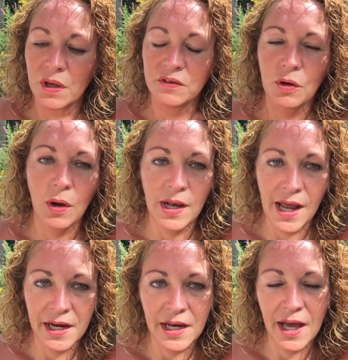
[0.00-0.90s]
It's got
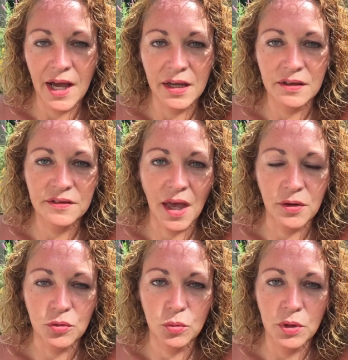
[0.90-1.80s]
ylang-ylang,
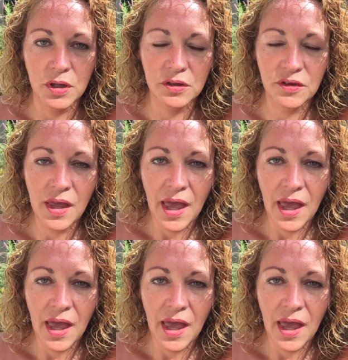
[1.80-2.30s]
sandalwood,